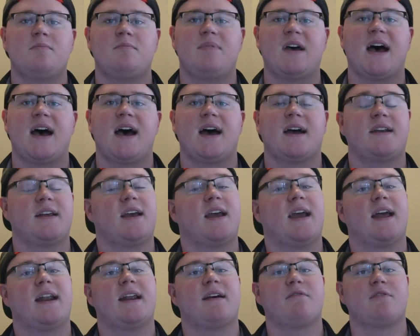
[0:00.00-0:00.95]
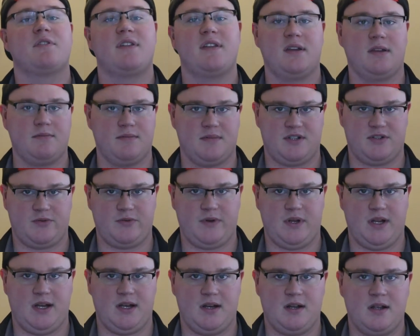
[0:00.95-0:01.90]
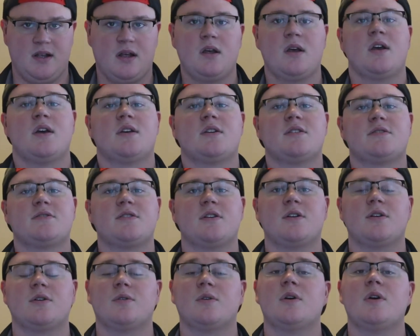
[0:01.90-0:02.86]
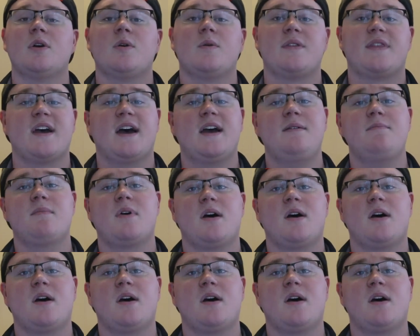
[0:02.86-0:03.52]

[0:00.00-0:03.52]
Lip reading: bad, and everything in between. So, with that in